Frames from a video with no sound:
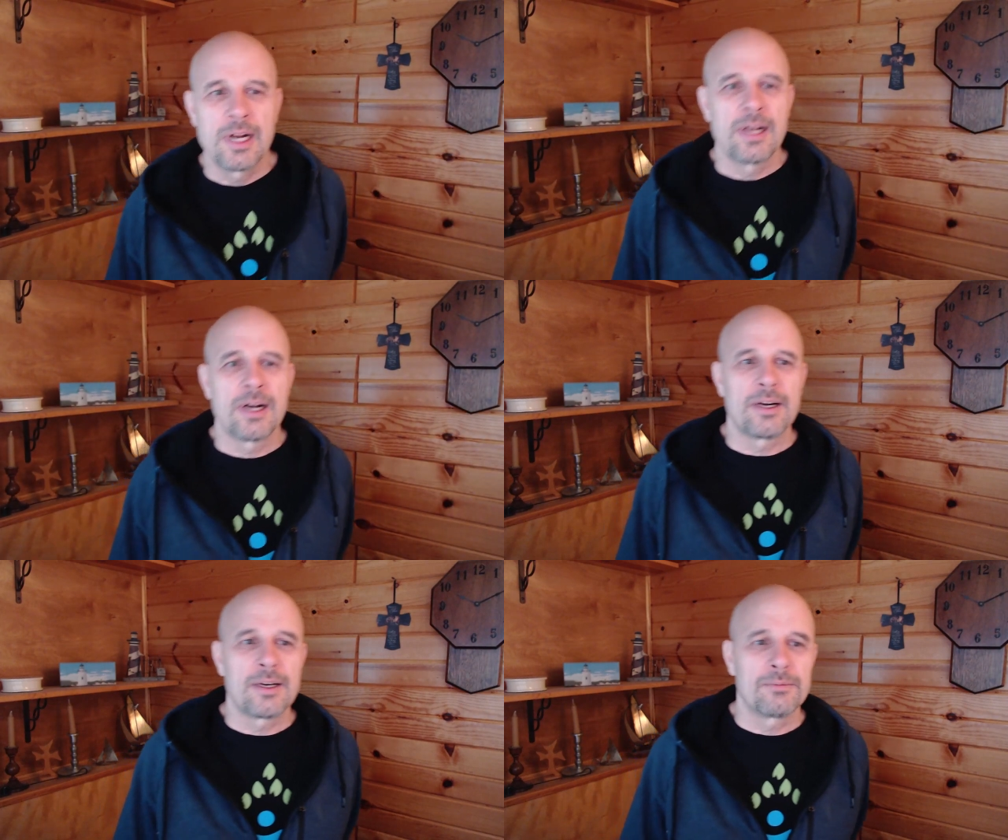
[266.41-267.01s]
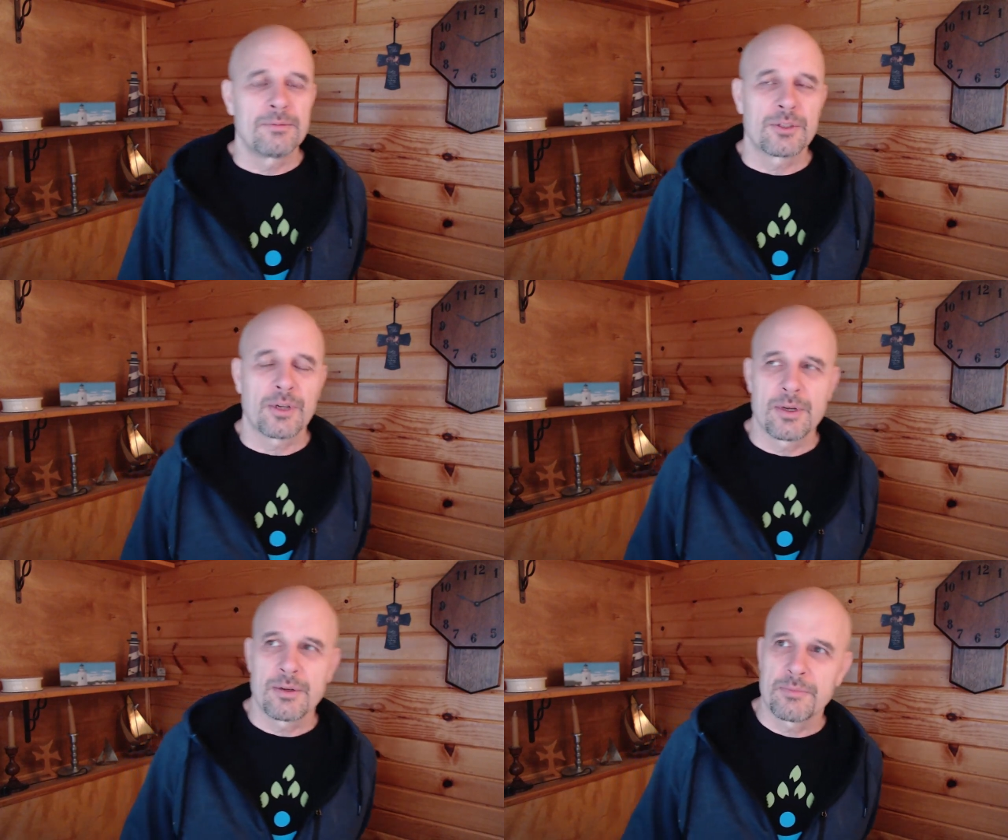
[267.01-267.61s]
Um, so
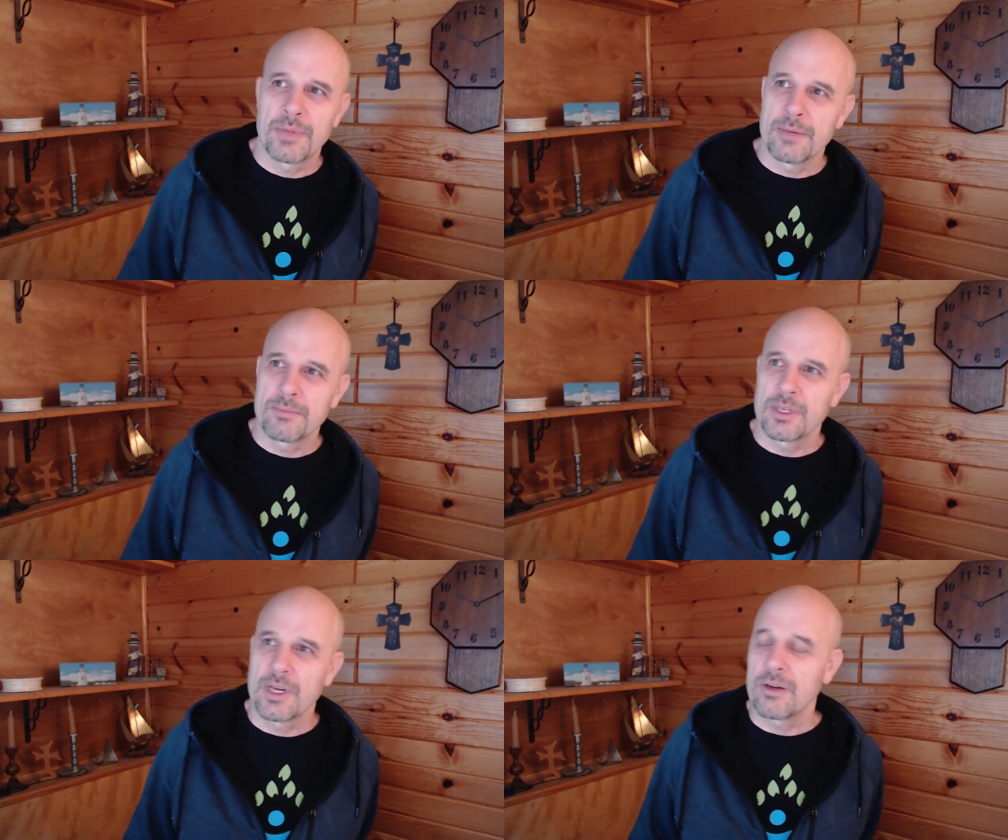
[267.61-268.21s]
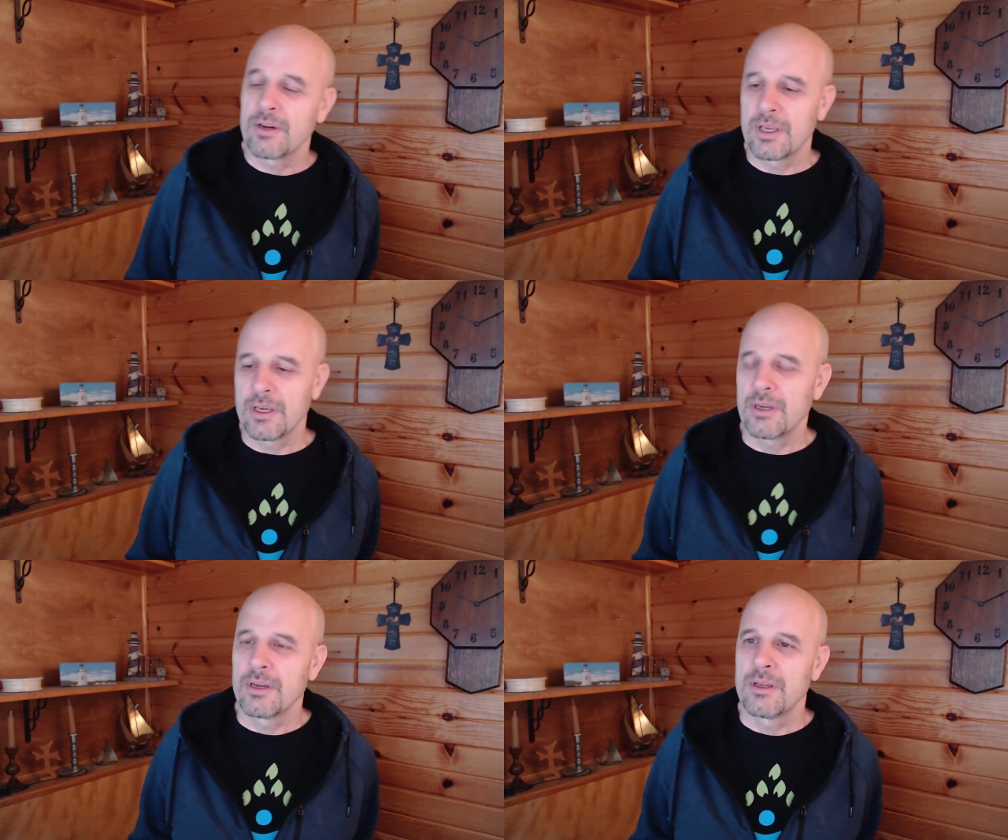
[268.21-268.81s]
I pumped it out
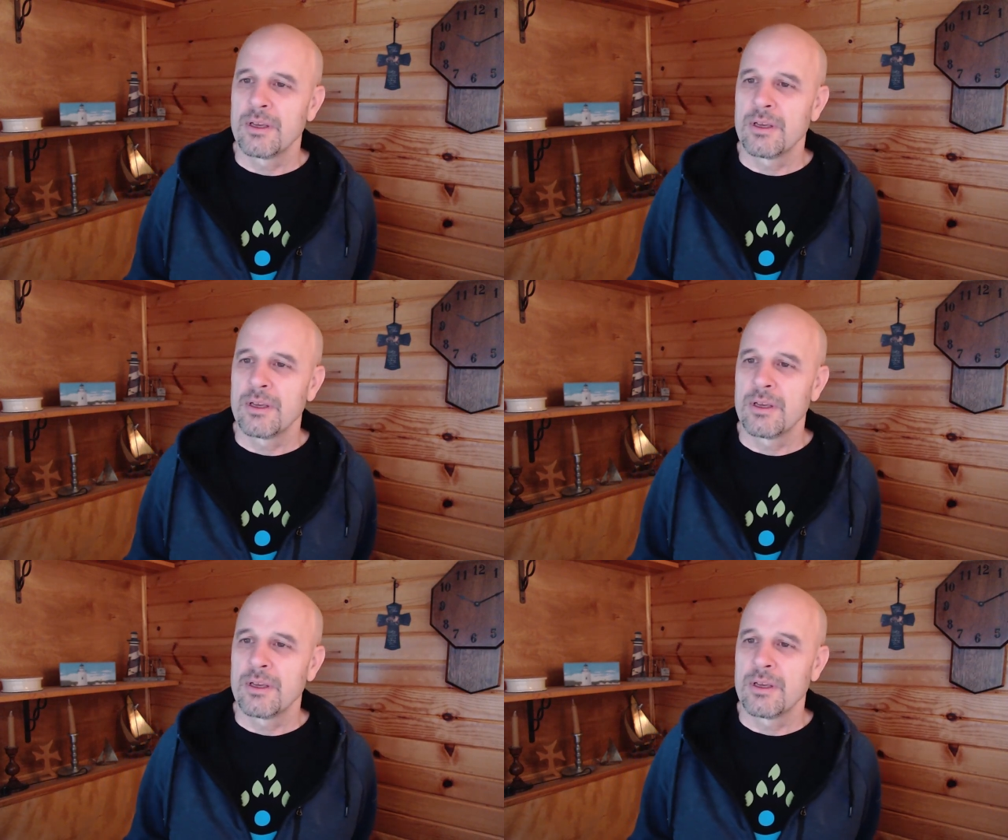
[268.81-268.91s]
again.